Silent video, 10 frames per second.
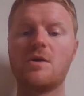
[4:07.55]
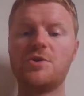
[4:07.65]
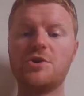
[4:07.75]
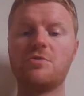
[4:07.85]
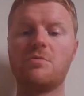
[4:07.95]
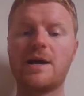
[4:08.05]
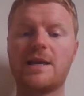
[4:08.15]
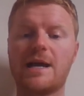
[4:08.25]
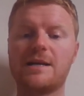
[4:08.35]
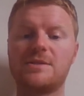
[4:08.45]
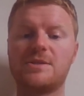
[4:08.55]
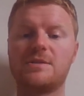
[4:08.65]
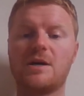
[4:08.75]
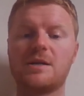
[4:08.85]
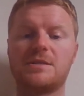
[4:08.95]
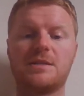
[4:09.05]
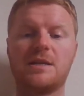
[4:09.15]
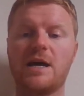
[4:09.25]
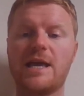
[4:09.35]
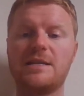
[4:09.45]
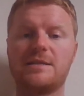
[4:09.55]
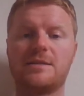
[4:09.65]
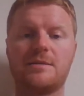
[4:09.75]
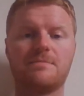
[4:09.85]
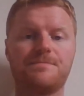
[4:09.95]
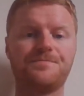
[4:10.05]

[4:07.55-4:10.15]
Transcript: knew where Kat started and I ended.